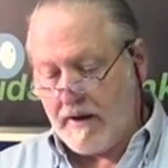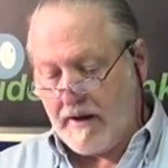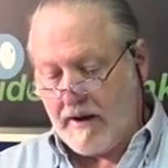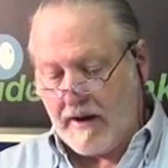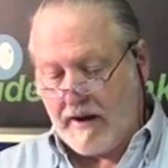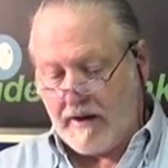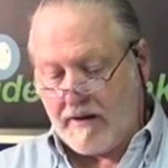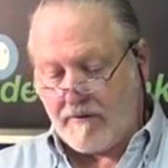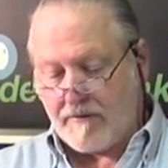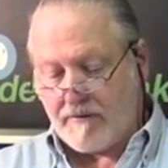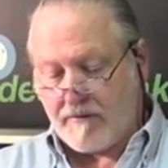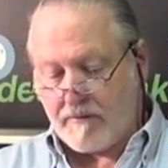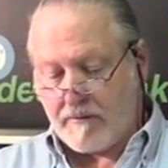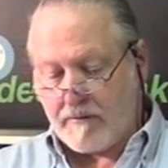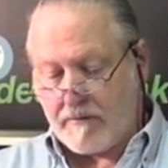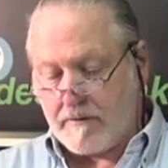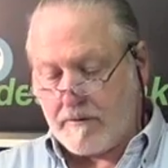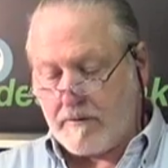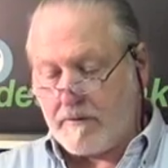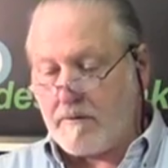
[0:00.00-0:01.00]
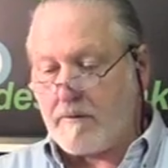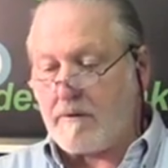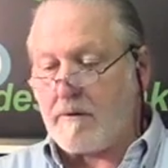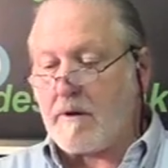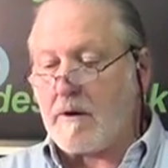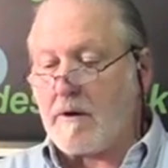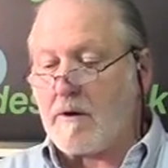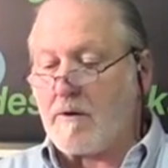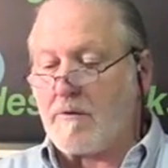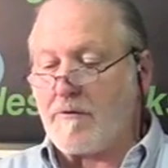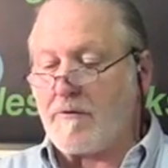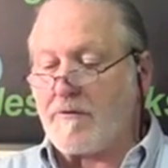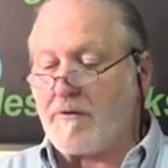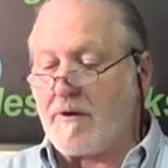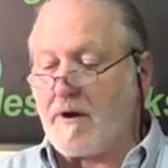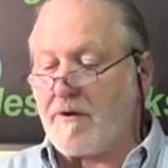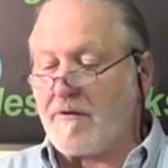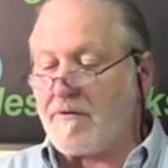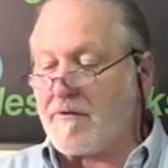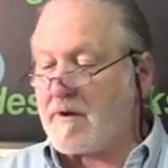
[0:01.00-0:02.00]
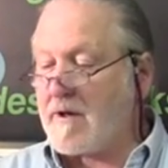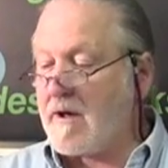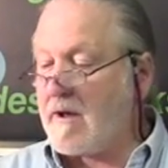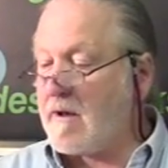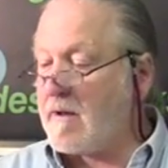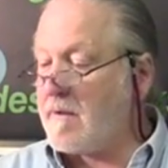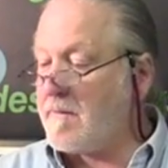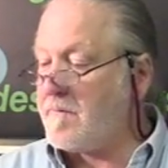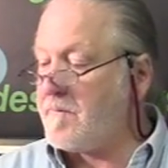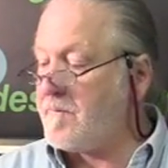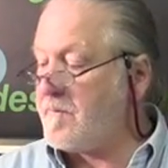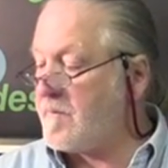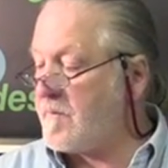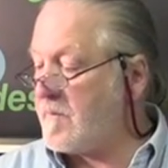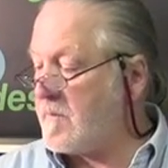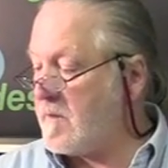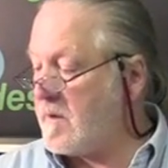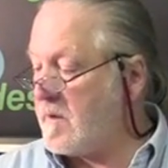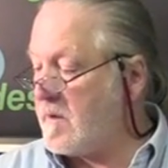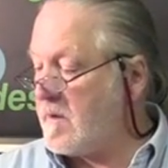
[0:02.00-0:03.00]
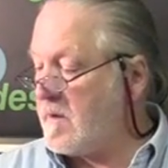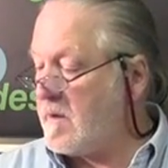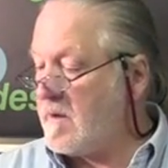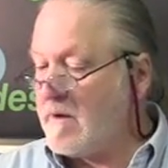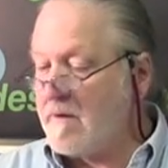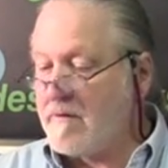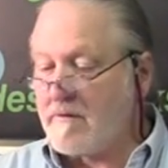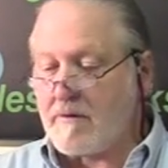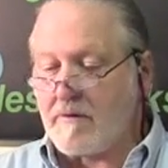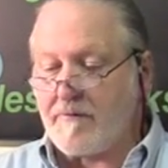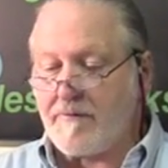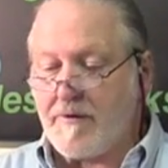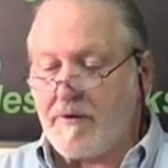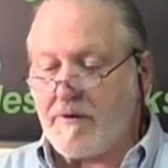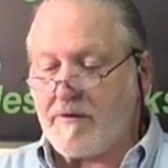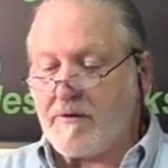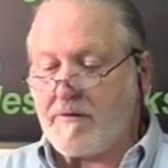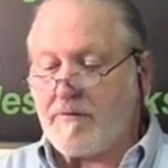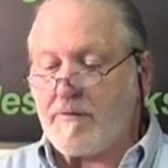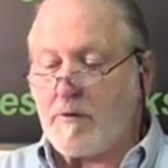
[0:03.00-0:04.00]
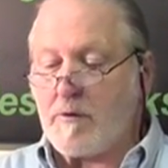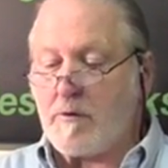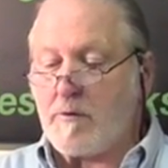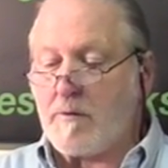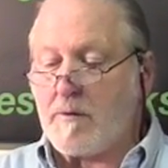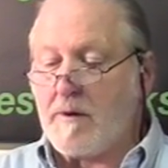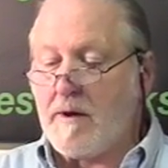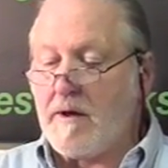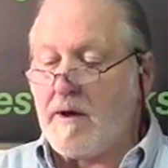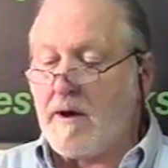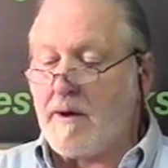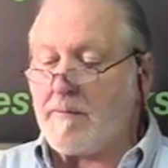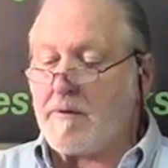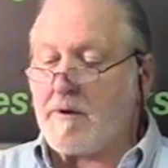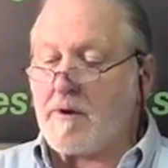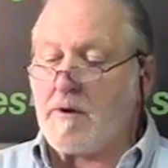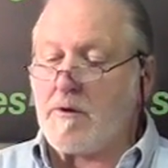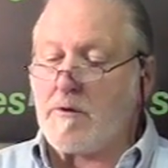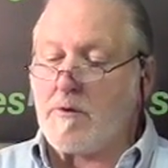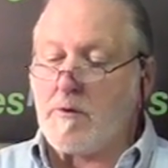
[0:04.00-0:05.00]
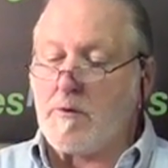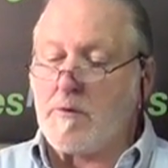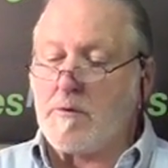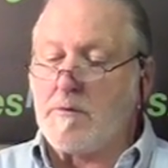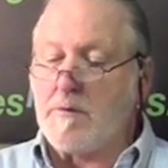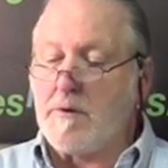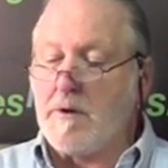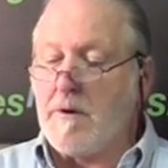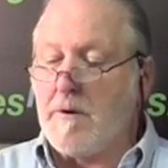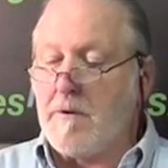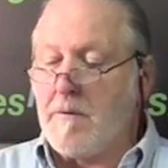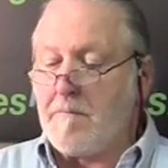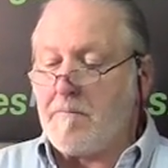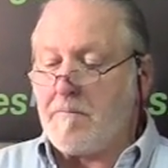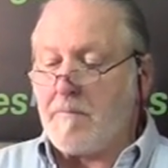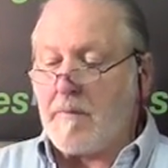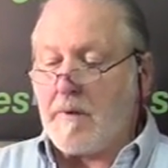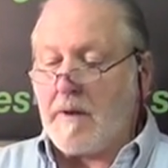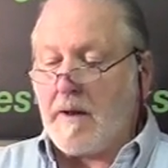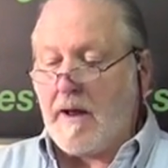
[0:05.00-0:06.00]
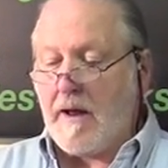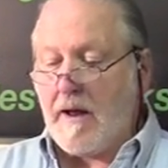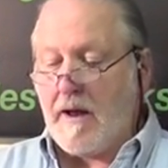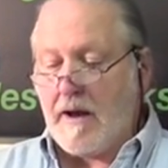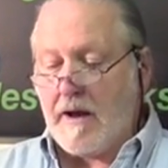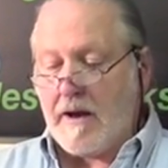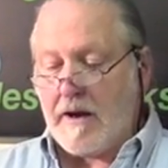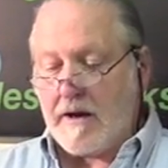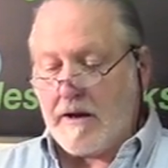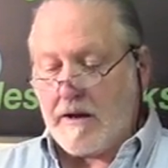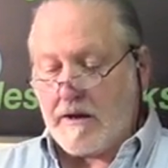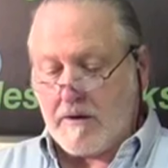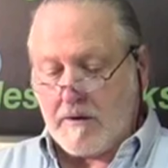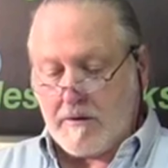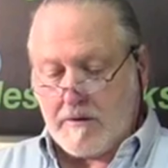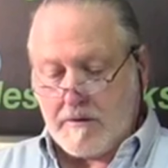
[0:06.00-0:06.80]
as the contrast colour. So first of all, I'm going to do a